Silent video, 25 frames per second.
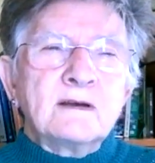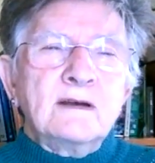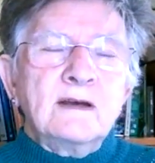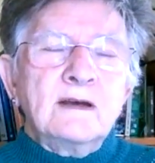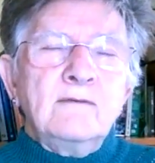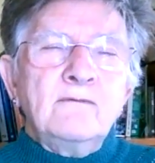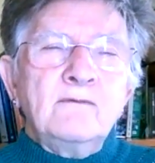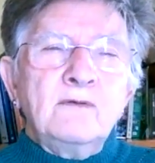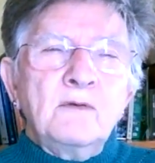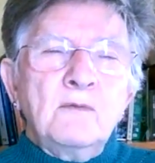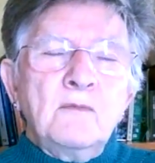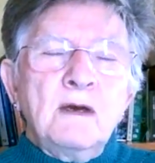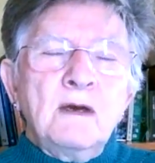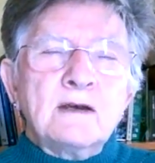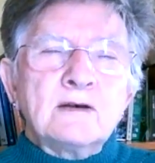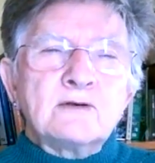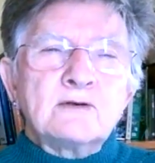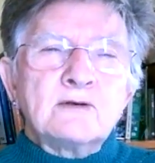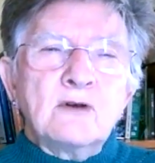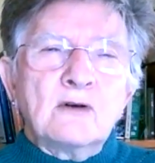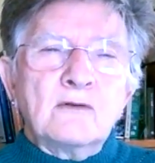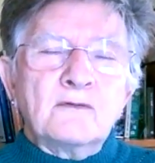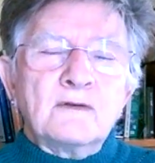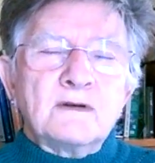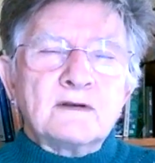
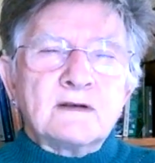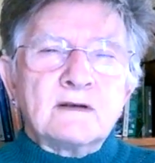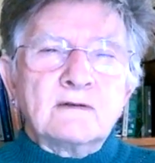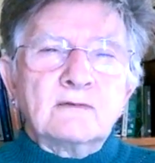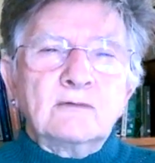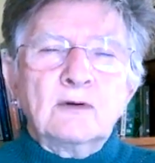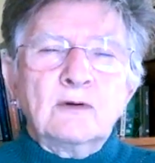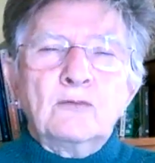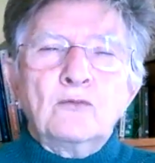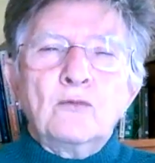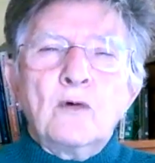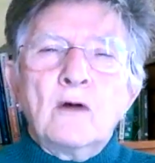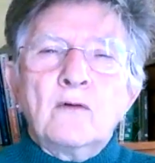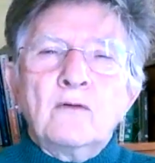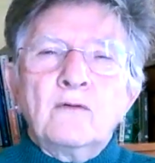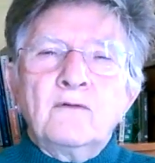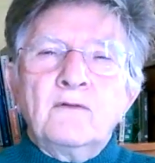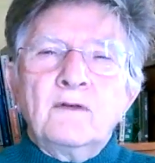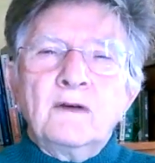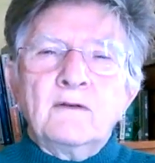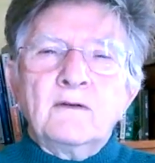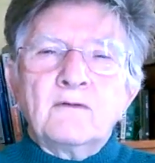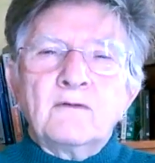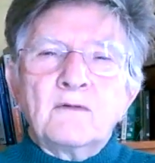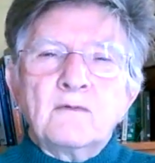information officer and
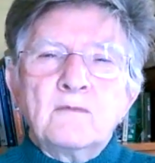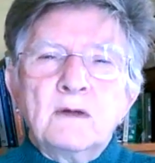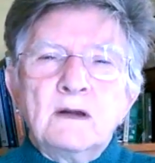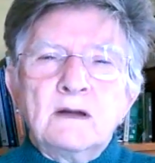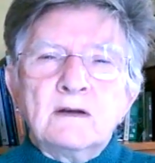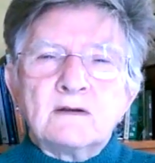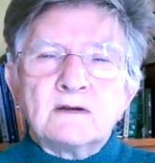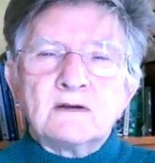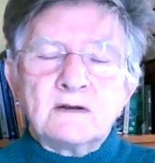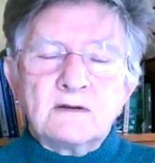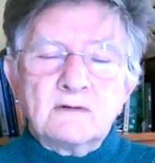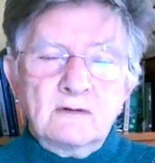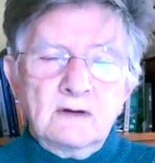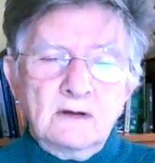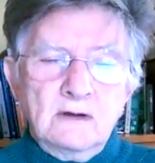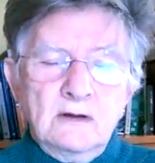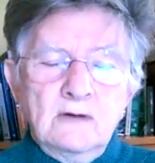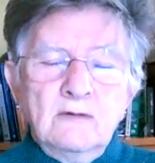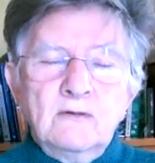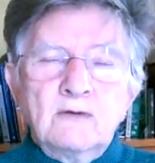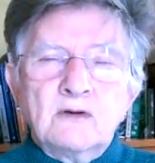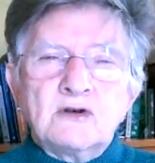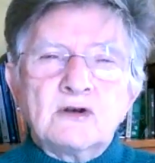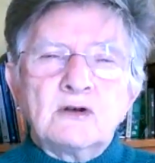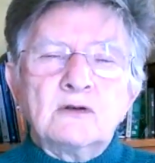1/5 minister at
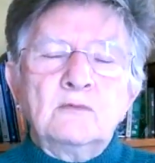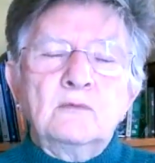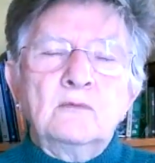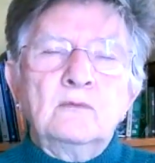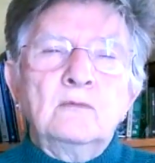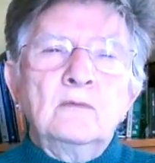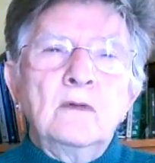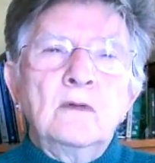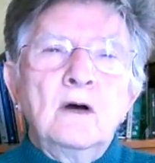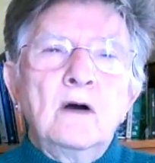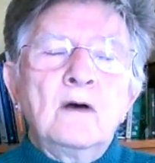Lewisham